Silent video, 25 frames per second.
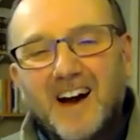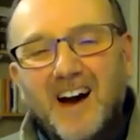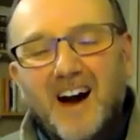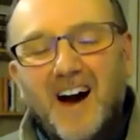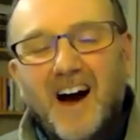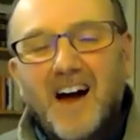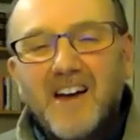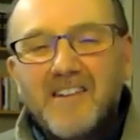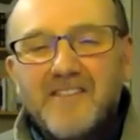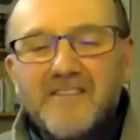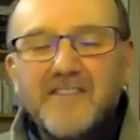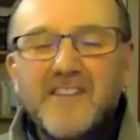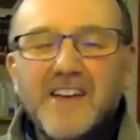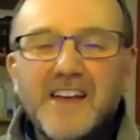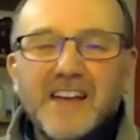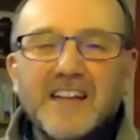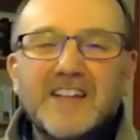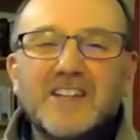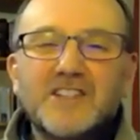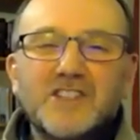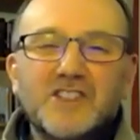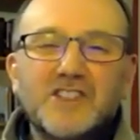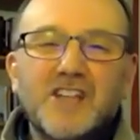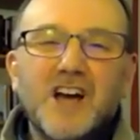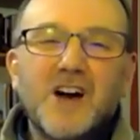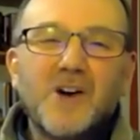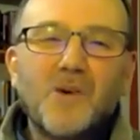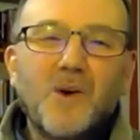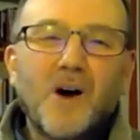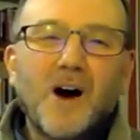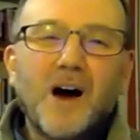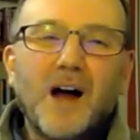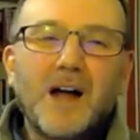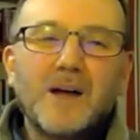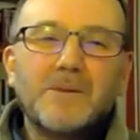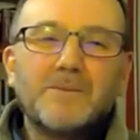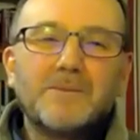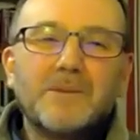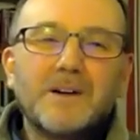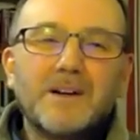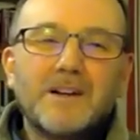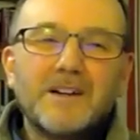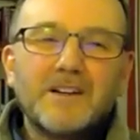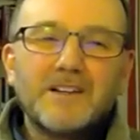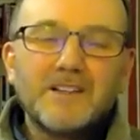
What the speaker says: I feel as though I'm